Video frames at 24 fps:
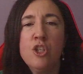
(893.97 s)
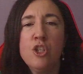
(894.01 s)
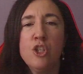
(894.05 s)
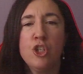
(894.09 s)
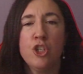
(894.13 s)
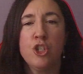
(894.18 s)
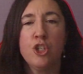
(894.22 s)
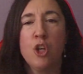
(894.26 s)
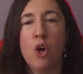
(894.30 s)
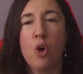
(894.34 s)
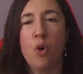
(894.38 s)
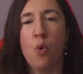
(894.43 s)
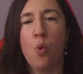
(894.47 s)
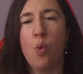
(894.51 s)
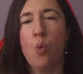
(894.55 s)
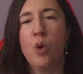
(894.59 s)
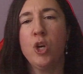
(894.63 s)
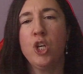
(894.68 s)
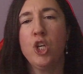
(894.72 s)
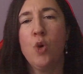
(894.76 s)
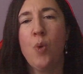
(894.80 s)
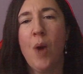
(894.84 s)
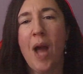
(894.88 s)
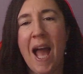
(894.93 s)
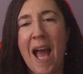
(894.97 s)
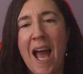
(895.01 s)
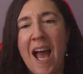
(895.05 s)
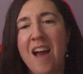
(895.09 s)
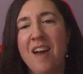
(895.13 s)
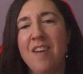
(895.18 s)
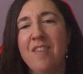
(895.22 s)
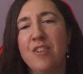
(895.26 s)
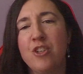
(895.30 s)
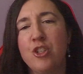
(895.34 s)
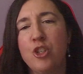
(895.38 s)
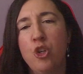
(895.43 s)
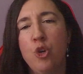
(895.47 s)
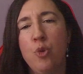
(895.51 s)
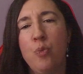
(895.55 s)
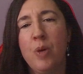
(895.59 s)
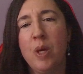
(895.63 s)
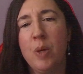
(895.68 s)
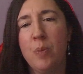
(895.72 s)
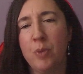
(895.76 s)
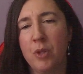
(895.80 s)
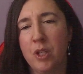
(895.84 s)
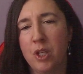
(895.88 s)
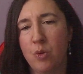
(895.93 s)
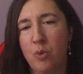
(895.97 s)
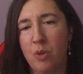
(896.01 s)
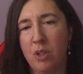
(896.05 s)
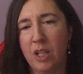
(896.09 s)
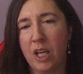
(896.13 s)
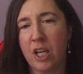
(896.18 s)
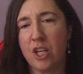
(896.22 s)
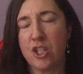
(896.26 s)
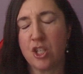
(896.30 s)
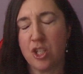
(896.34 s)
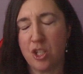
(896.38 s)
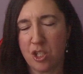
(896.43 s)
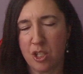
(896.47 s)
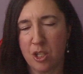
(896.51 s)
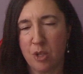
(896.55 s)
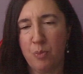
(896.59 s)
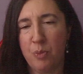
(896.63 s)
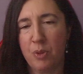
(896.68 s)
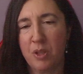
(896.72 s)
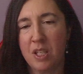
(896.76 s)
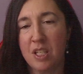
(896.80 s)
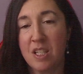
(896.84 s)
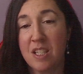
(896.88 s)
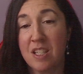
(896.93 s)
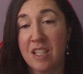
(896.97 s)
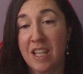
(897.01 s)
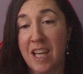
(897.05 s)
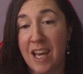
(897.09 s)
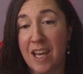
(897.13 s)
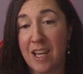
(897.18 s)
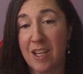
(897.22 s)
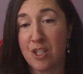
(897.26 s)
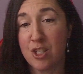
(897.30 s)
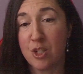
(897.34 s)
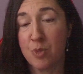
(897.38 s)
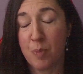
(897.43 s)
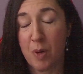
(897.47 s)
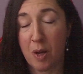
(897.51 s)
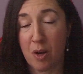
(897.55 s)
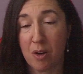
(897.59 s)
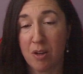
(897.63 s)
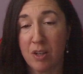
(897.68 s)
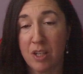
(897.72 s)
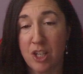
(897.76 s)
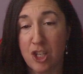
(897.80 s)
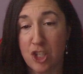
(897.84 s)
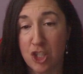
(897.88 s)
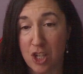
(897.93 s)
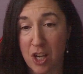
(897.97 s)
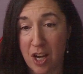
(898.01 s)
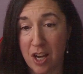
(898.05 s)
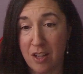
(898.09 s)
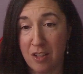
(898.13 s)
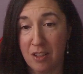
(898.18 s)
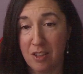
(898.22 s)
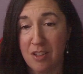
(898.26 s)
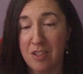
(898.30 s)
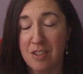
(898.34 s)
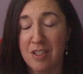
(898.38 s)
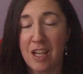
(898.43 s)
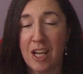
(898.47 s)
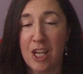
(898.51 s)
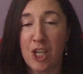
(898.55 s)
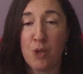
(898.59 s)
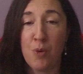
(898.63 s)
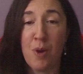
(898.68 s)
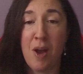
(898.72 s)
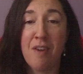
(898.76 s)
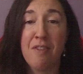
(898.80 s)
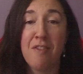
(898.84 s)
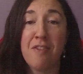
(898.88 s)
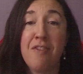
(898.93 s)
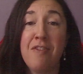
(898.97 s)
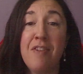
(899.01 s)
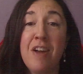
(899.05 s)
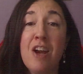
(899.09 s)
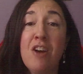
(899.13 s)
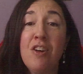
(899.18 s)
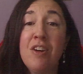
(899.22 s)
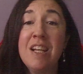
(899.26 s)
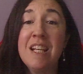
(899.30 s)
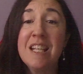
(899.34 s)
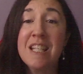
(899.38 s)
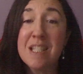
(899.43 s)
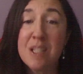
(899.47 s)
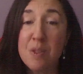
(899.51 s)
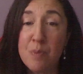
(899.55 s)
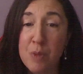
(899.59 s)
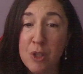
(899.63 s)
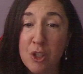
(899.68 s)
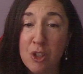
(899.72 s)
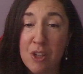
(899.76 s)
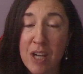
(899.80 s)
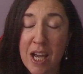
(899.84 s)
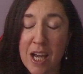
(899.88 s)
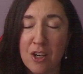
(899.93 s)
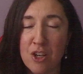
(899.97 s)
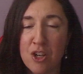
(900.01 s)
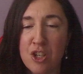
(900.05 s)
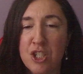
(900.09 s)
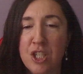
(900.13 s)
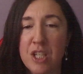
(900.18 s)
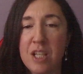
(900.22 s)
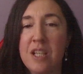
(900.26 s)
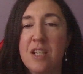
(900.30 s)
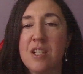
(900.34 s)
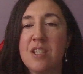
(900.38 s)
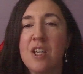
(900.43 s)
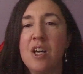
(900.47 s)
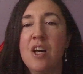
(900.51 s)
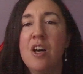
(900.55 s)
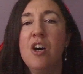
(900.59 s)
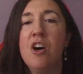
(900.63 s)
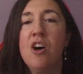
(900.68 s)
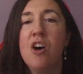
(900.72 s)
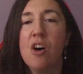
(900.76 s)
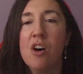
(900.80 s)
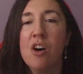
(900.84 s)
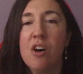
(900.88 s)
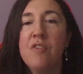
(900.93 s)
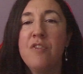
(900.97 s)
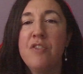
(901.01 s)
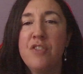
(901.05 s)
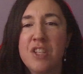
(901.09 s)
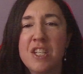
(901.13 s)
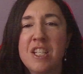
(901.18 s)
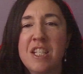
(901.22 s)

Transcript: So when you have two people in a relationship, in this case parent and child, and you have very similar energies of the